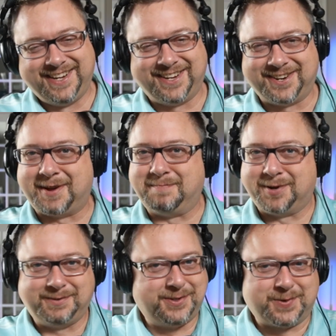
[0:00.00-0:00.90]
I
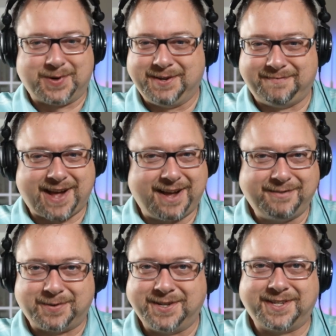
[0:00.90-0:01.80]
put
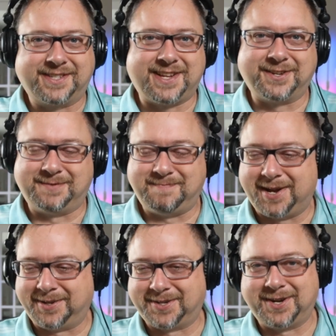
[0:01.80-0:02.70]
26,000
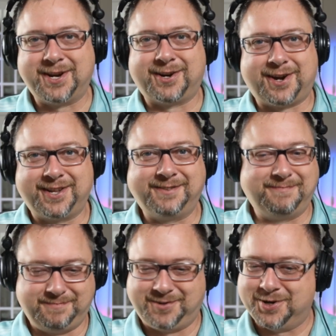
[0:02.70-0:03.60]
miles a year on it,
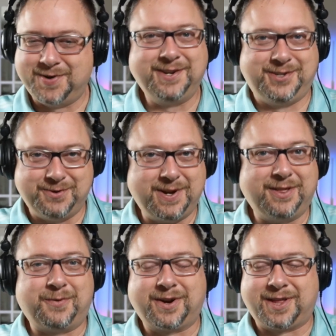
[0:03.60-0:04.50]
doing
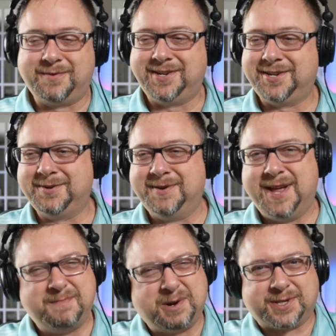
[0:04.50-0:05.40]
the work that we do,
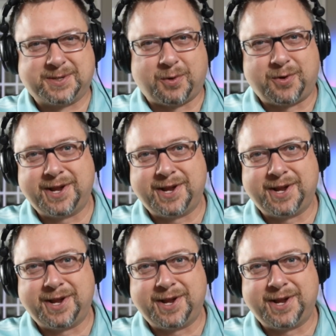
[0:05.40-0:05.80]
but it was sporty.